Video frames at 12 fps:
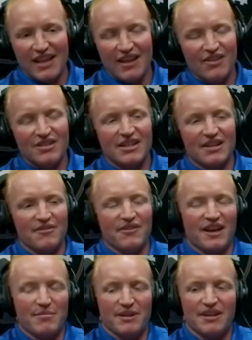The other side of the
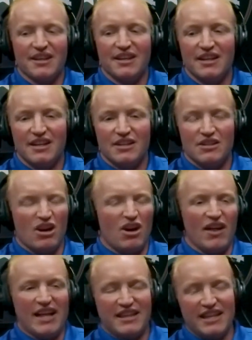family,
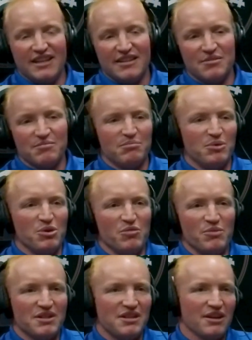that thing doesn't
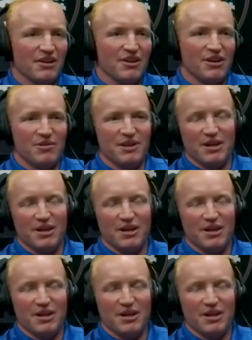move material.